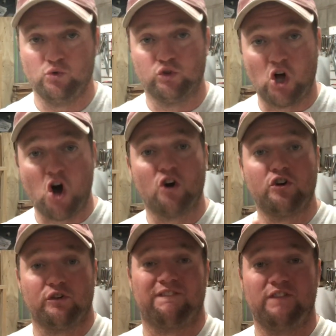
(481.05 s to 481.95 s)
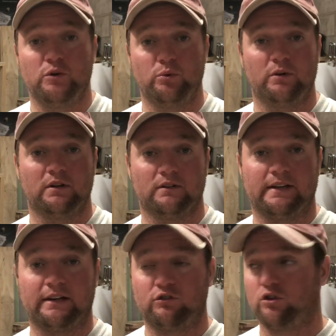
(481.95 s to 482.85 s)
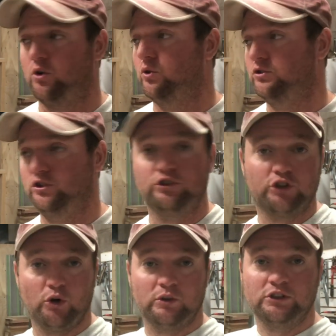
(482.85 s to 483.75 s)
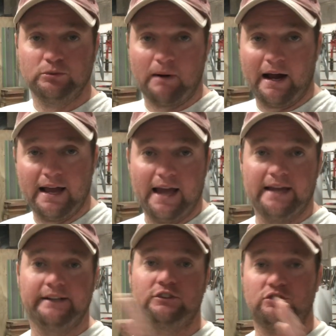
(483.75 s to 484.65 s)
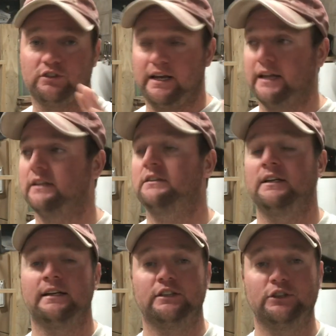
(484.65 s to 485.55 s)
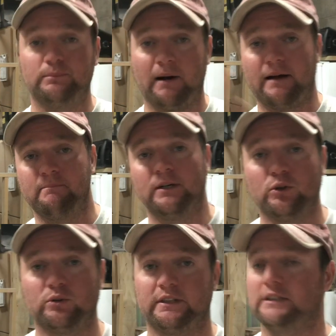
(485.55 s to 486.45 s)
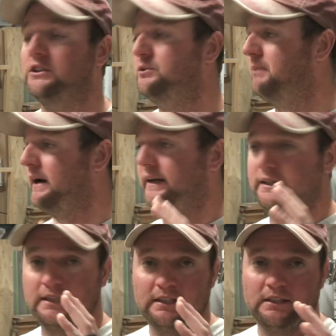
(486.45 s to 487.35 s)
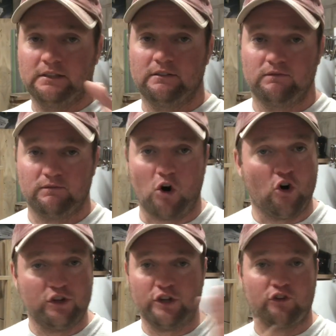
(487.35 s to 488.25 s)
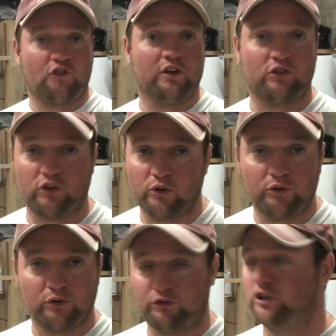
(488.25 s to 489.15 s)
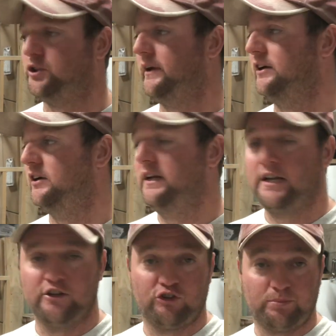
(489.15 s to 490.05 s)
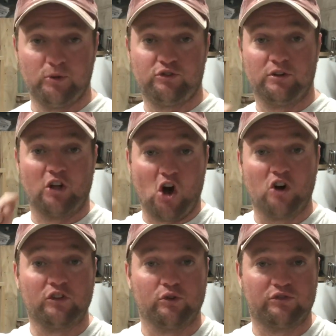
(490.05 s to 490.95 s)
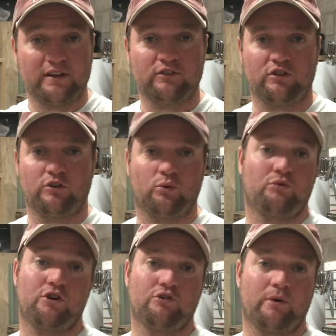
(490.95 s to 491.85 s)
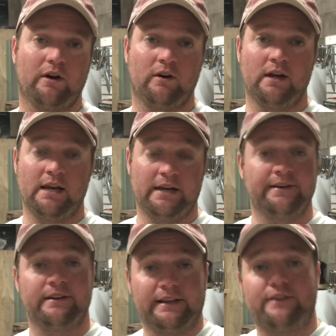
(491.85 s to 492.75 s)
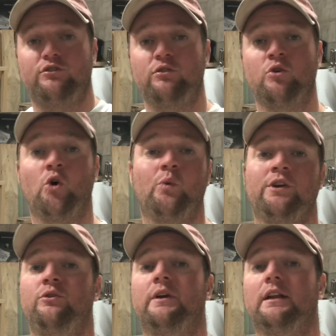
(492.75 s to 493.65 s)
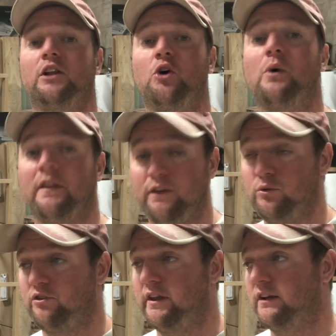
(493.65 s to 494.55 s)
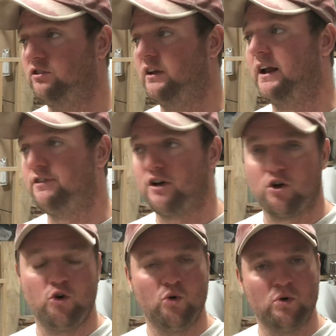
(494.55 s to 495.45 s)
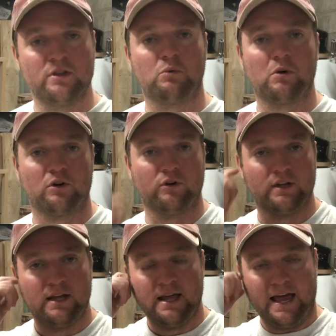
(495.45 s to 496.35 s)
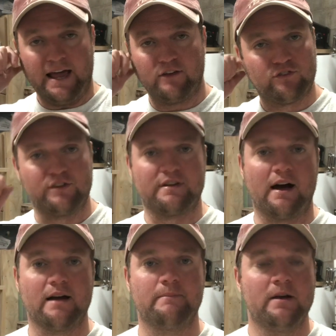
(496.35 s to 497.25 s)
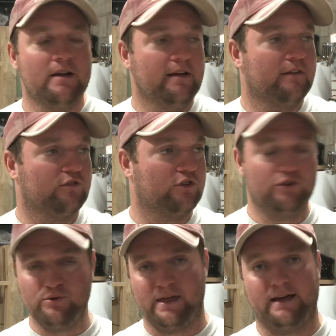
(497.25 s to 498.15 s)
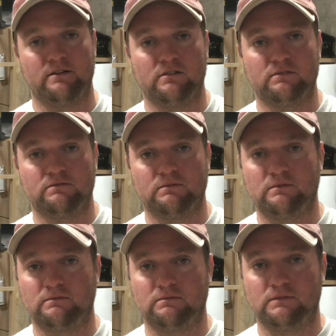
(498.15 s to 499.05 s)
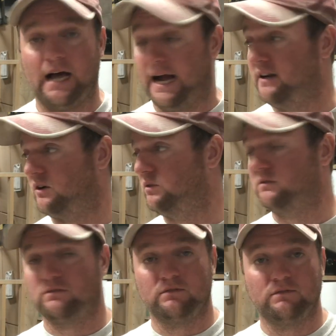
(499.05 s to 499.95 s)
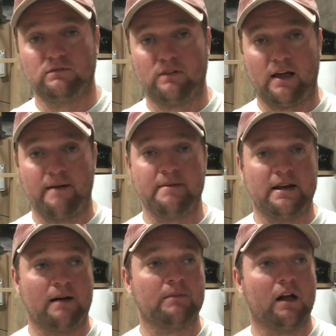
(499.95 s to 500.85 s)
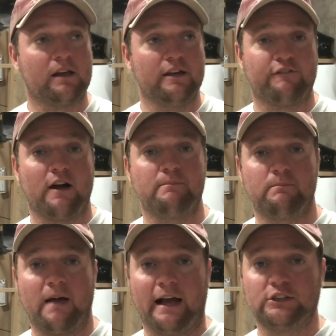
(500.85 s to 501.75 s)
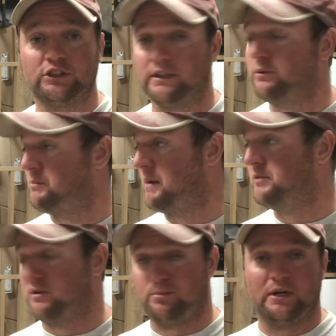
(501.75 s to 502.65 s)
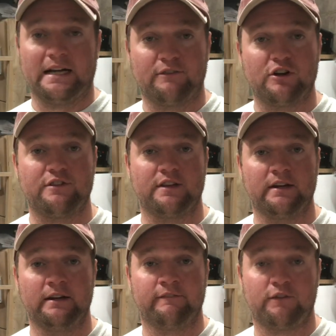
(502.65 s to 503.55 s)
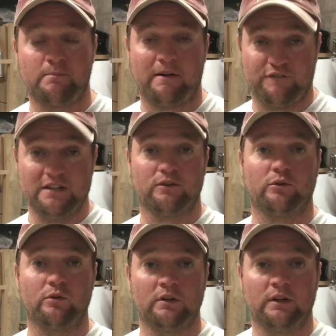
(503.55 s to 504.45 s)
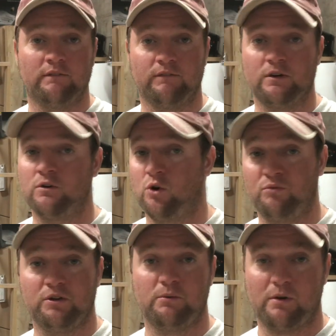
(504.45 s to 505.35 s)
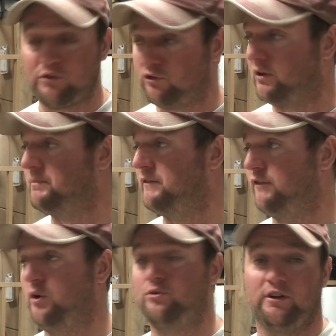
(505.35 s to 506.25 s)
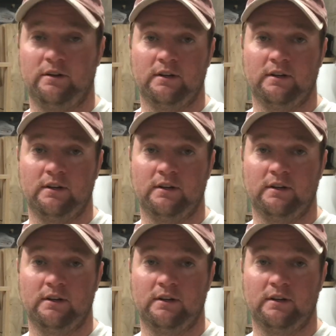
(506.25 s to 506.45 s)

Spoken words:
log your food. Like, so you go and you buy eggs and you buy milk and you buy all the other things that go in the refrigerator. You're supposed to log those things in your refrigerator, and it lets you know when you get low on those things. And I thought, who in the world has the time to do that? I don't. I mean, I'm lucky if I actually remember to bring everything in from my vehicle. You know, hopefully it wasn't something frozen.